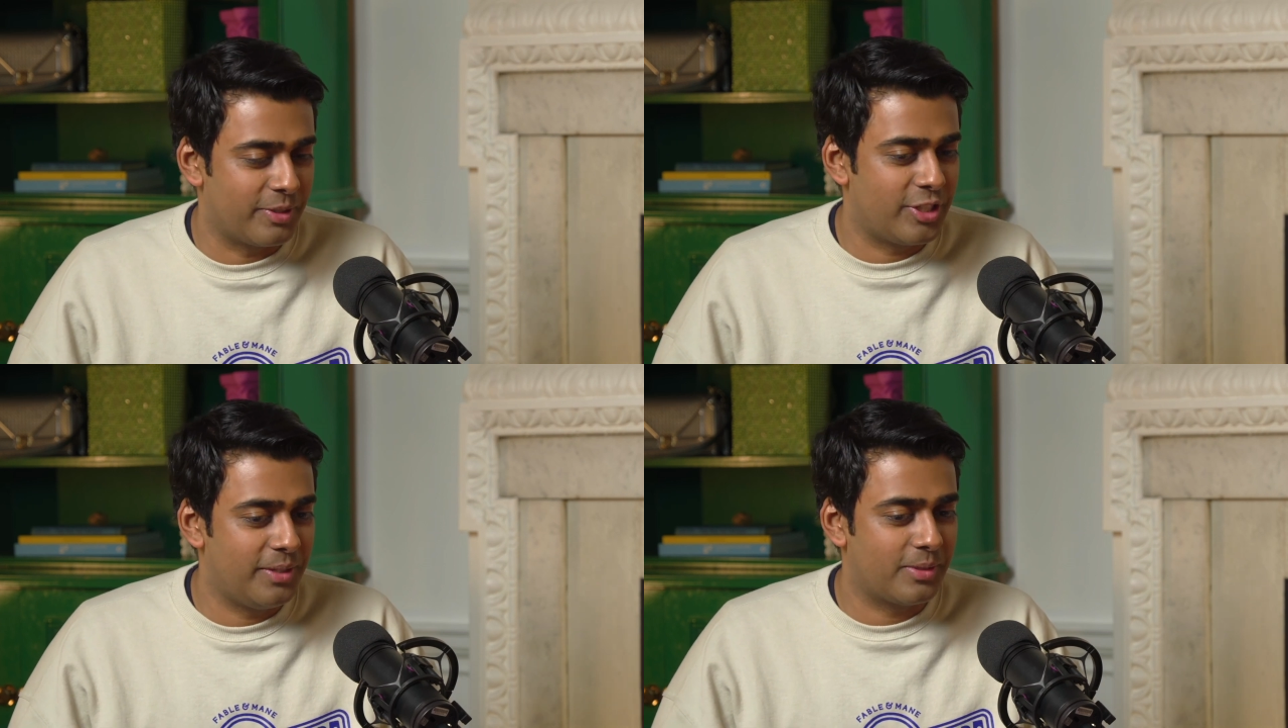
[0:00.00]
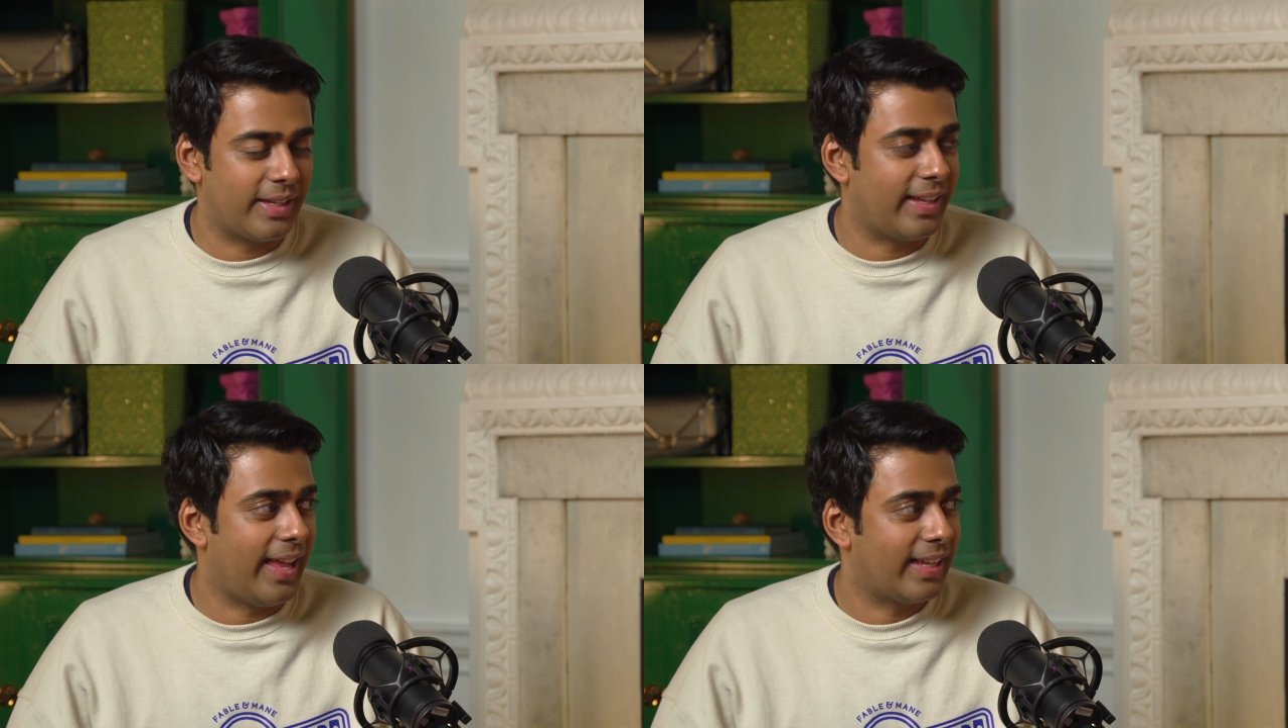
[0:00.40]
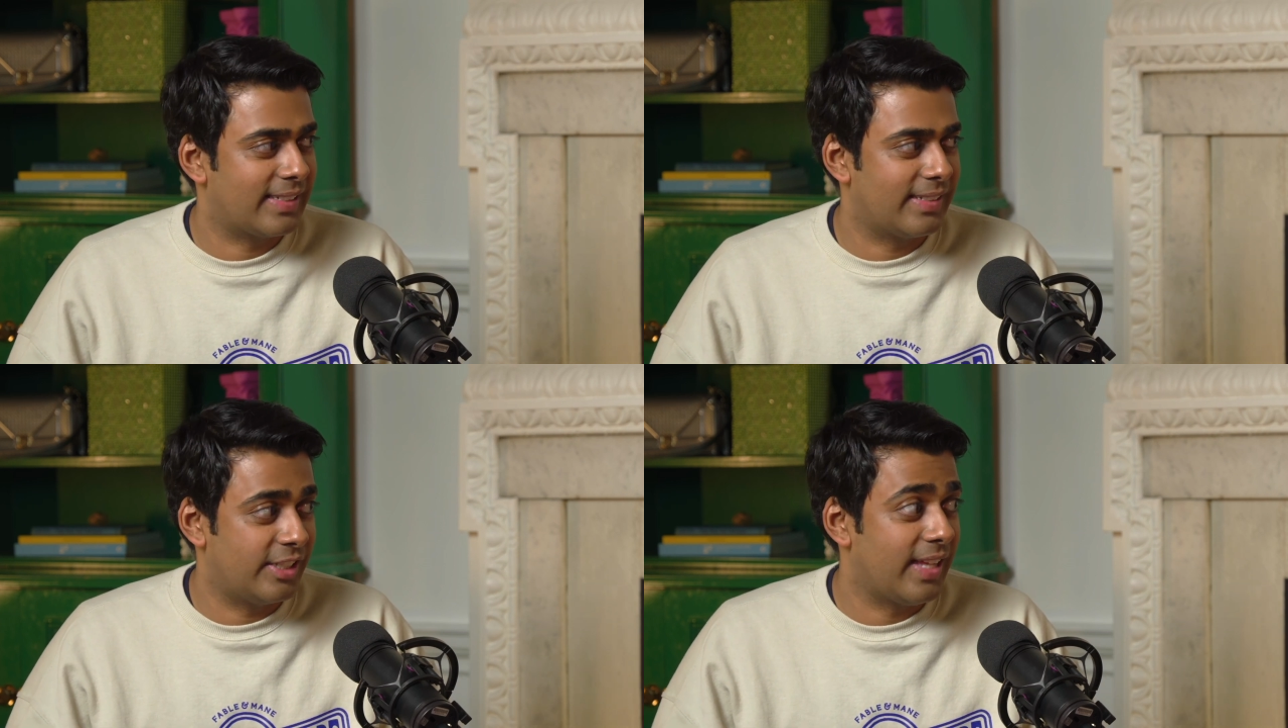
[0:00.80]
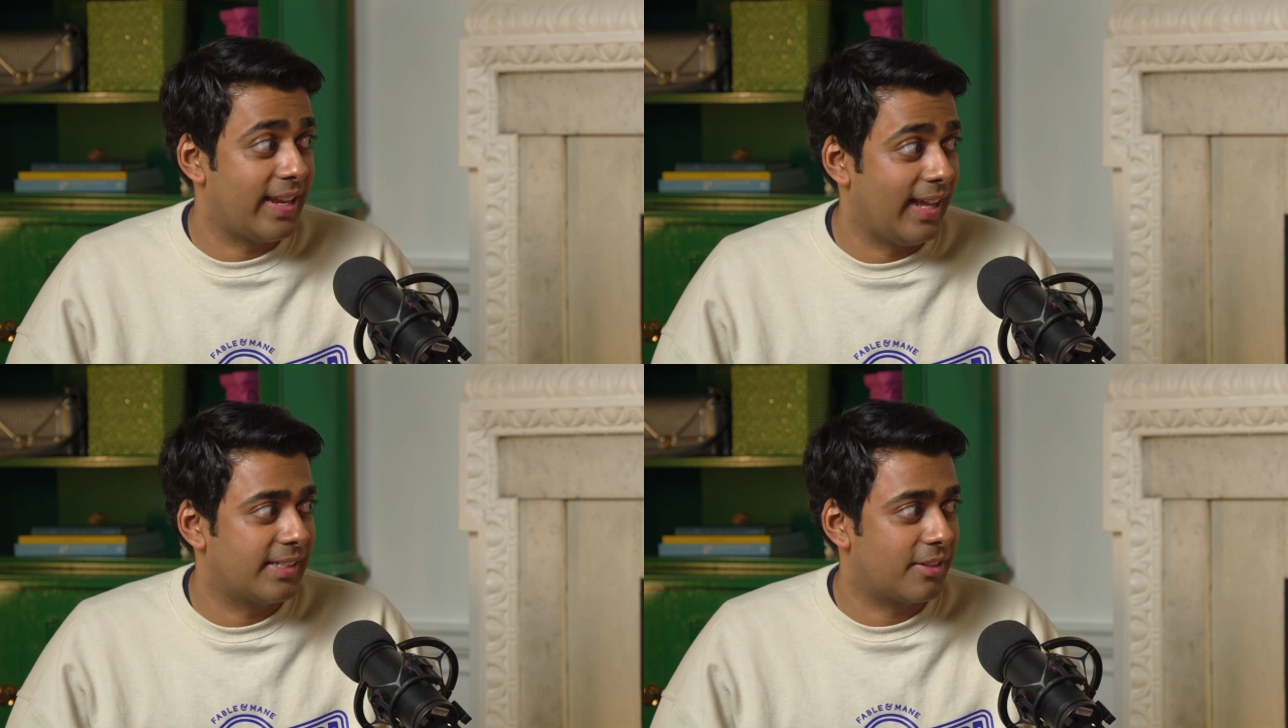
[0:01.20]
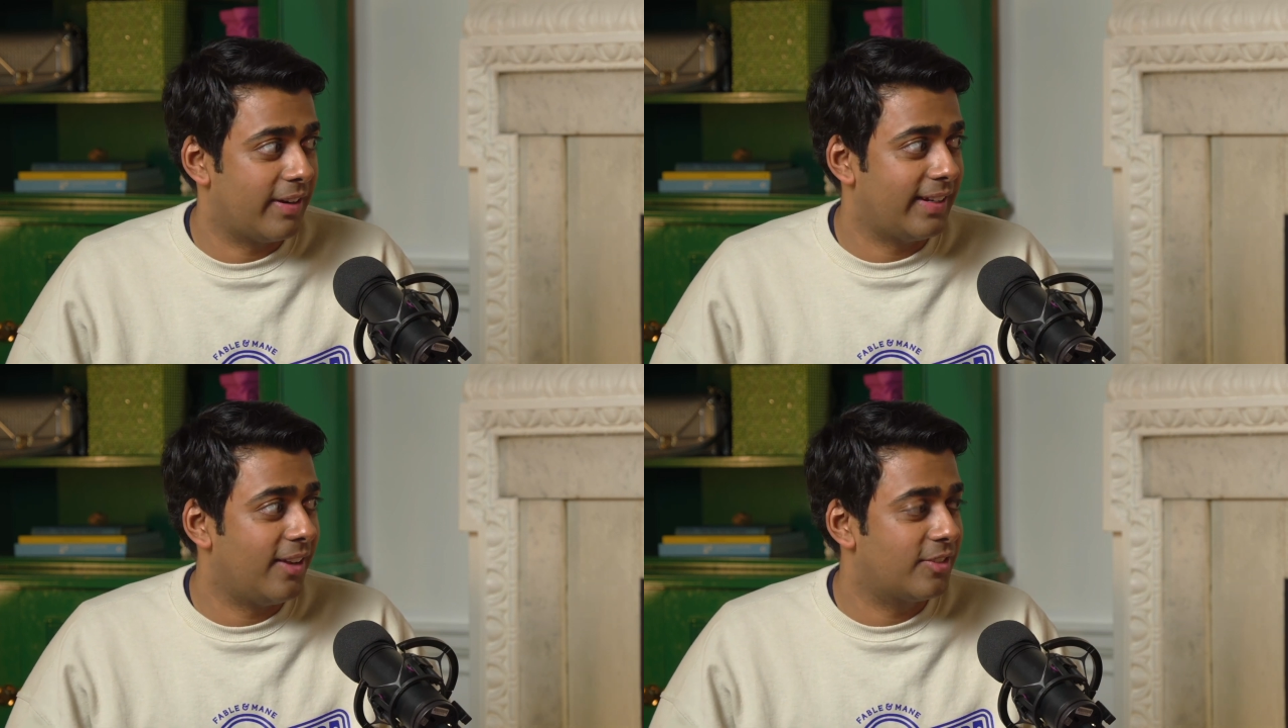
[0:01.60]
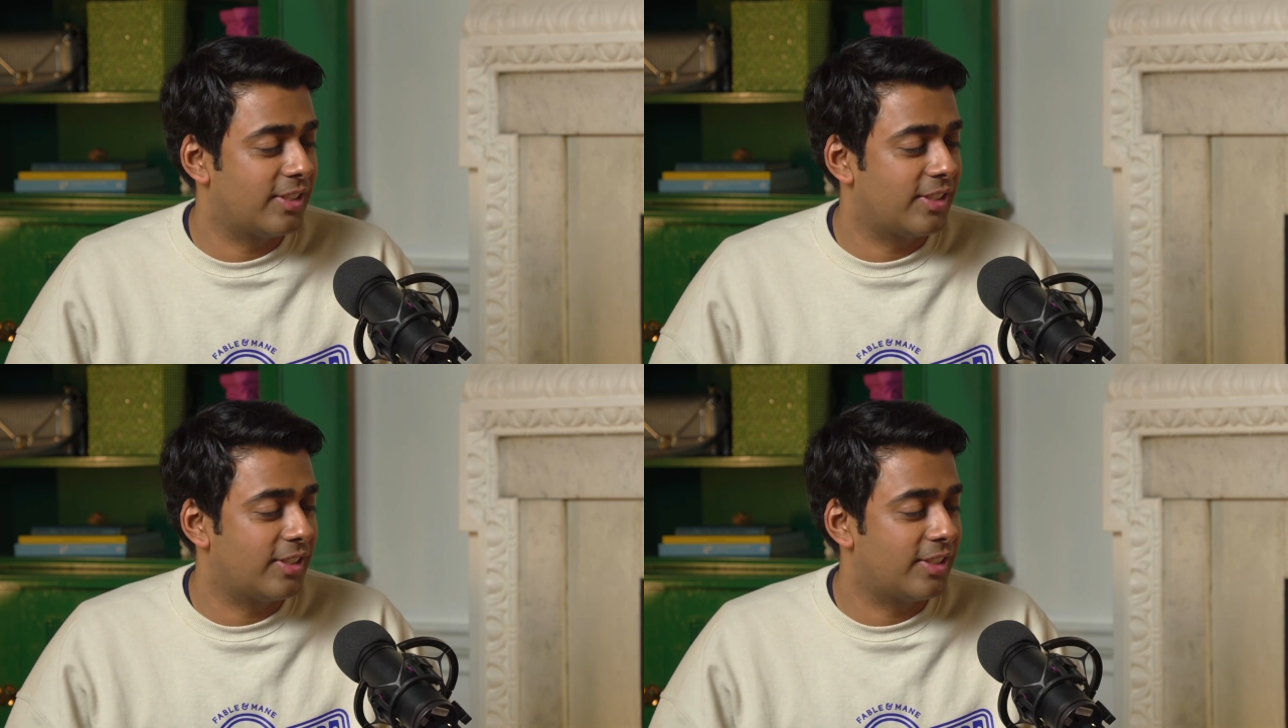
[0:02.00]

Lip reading: But she was like she's at NASA right now.